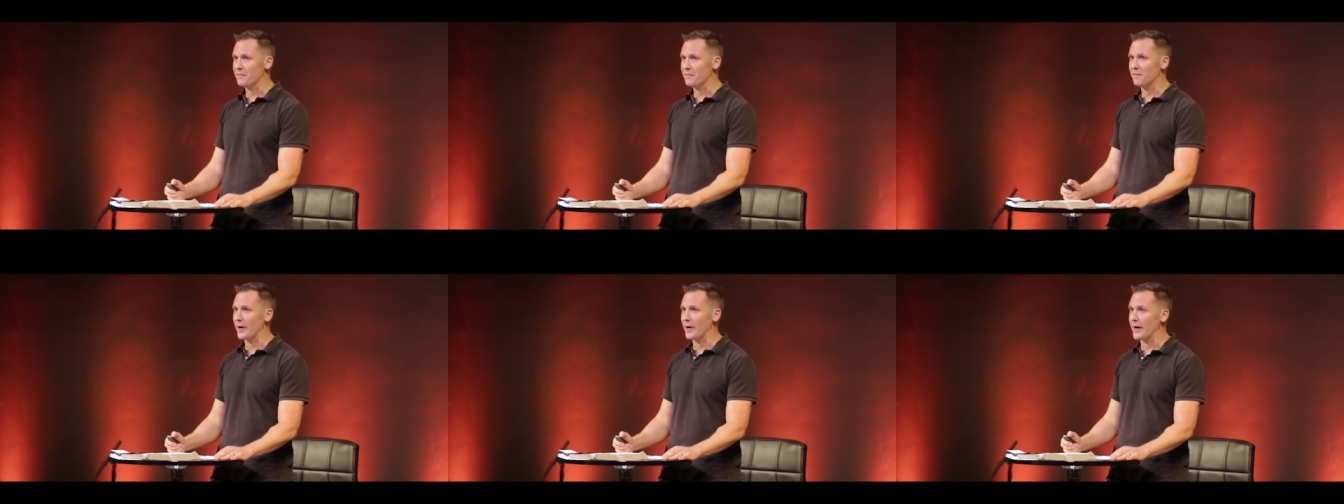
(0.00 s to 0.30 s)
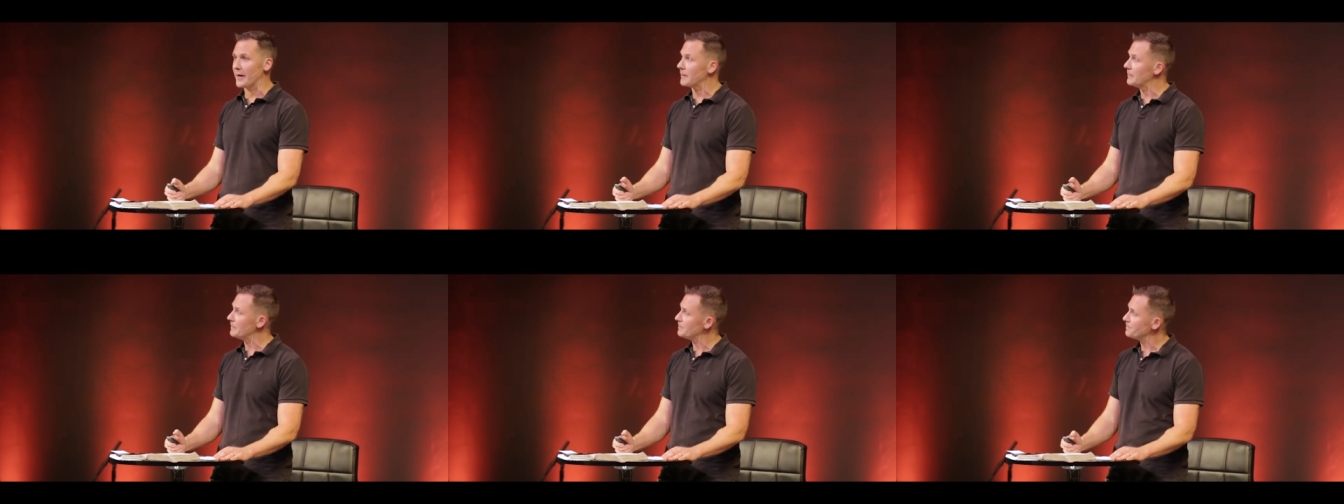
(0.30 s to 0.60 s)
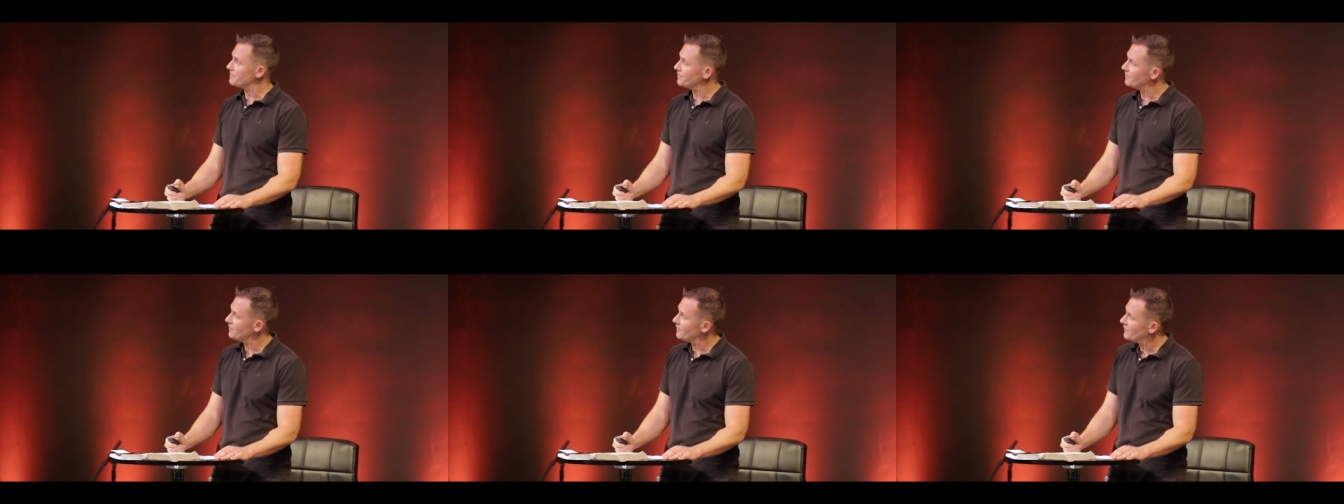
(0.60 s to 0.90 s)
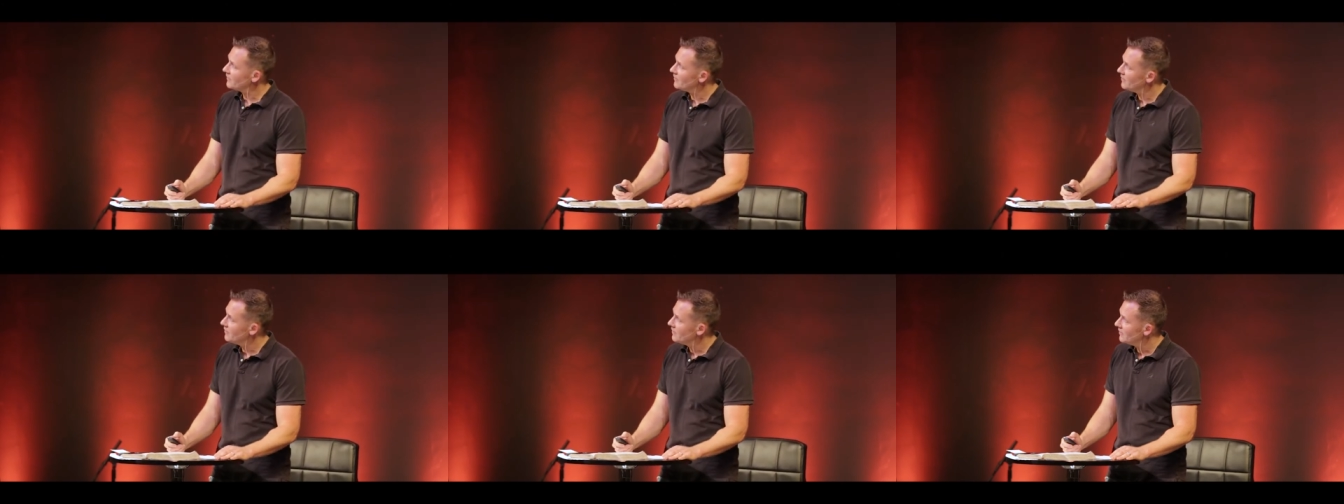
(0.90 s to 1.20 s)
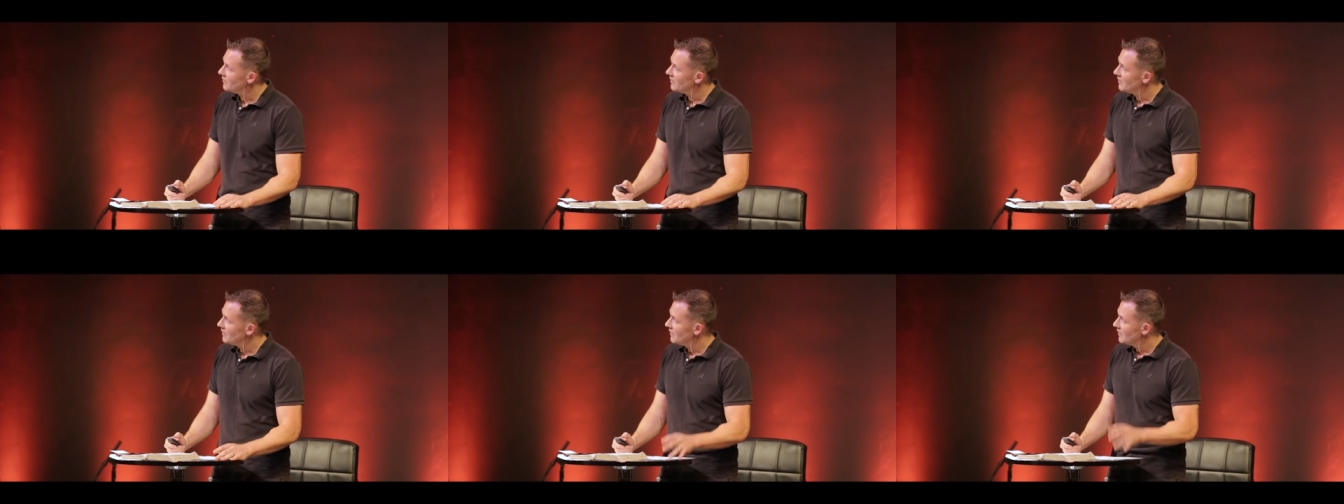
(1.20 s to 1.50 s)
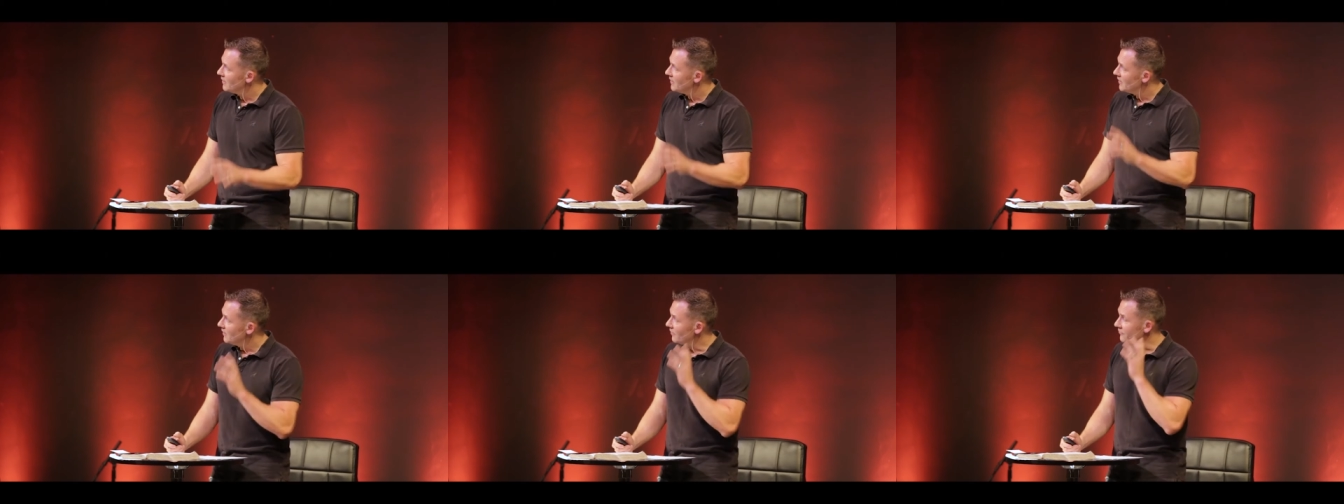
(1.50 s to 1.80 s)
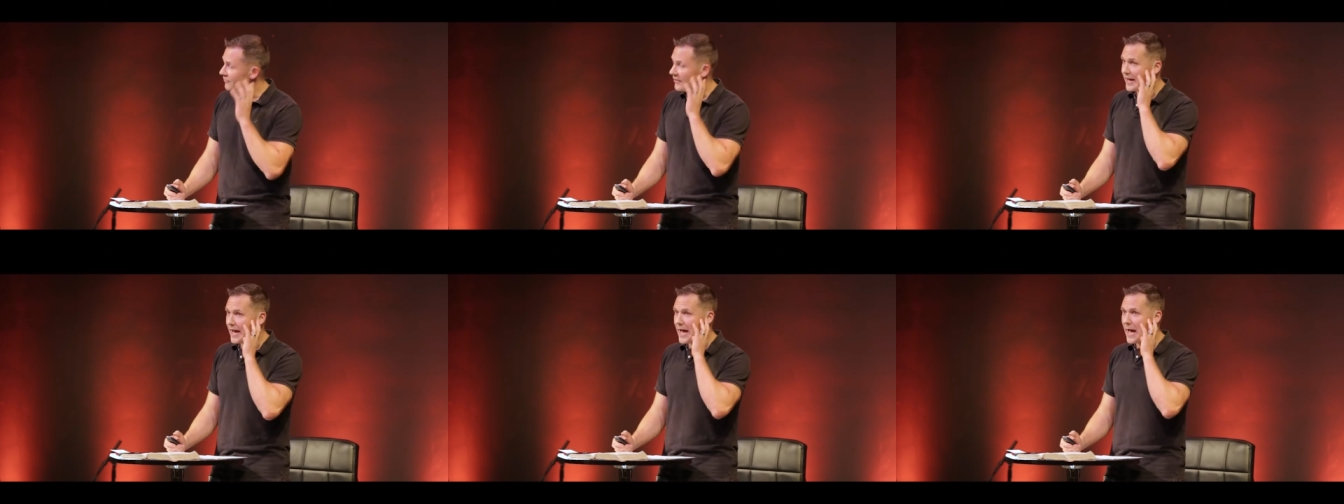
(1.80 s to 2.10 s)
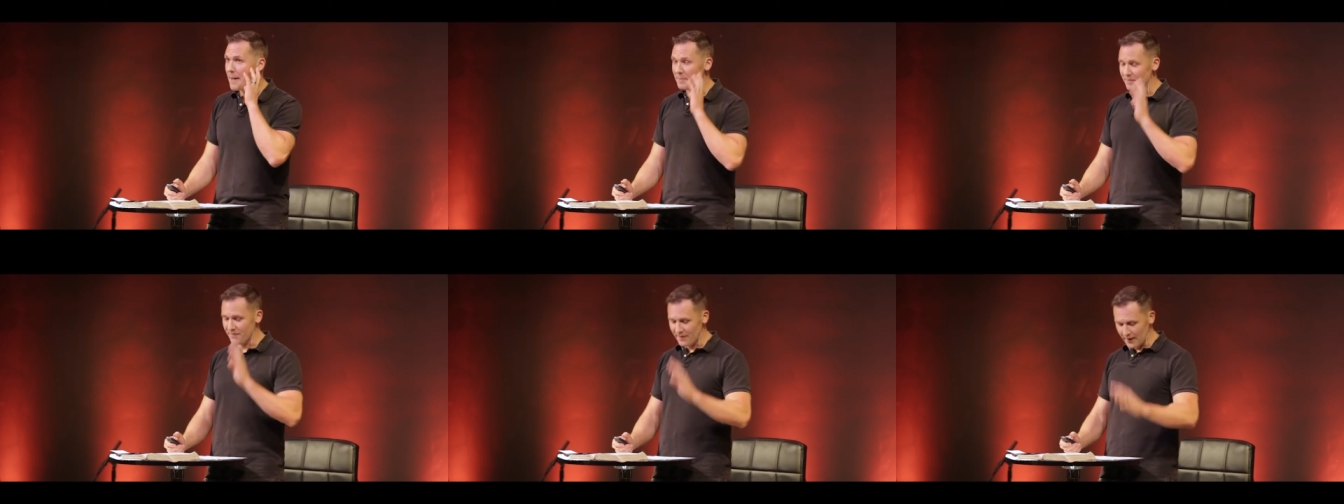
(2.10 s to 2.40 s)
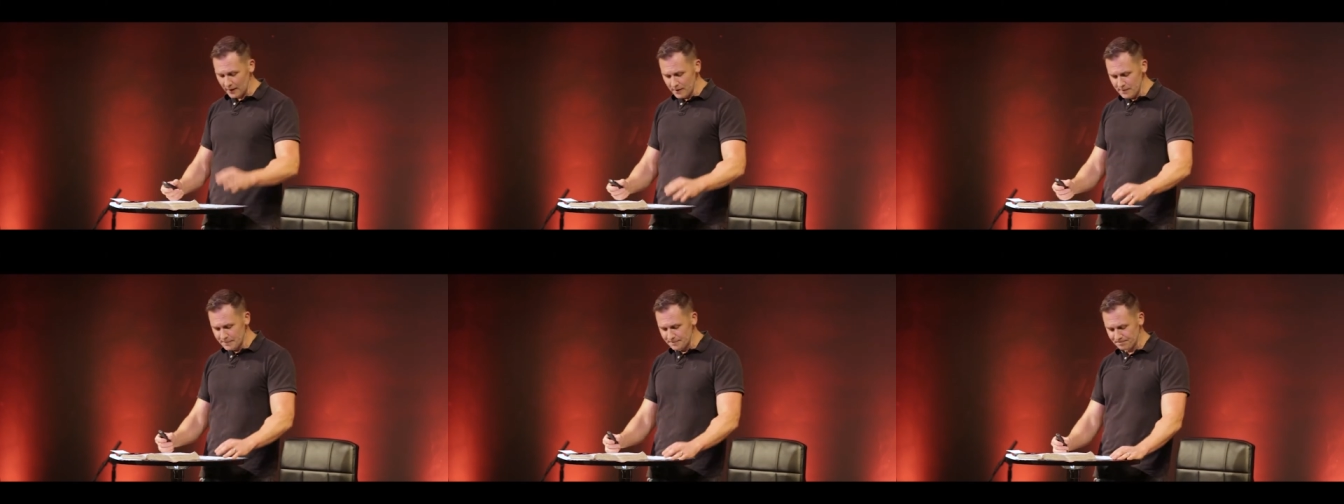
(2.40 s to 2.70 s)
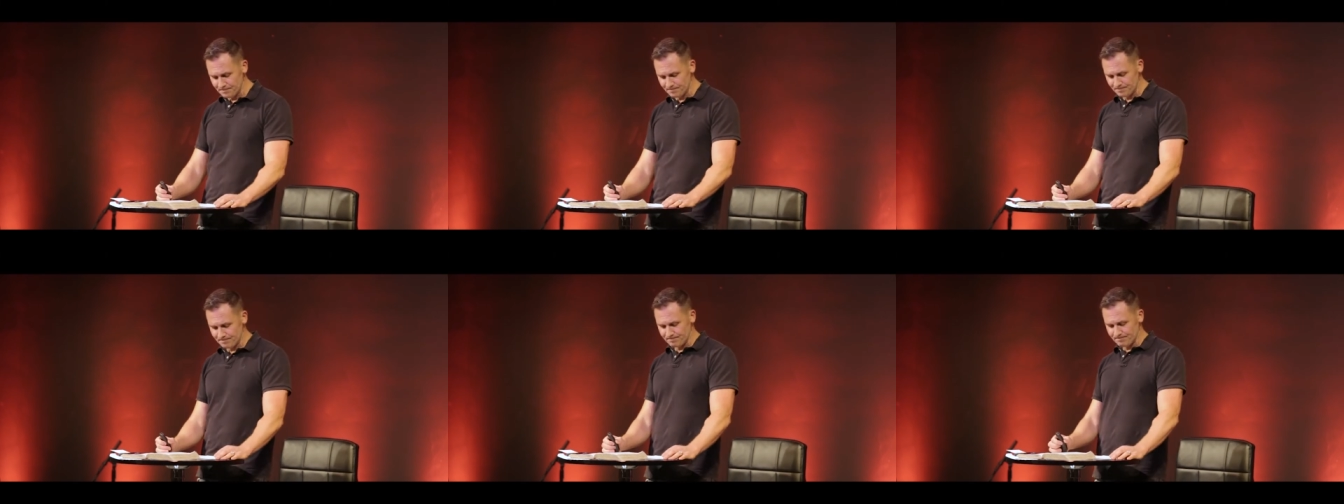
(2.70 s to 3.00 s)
Frick. Looks like a happy fellow.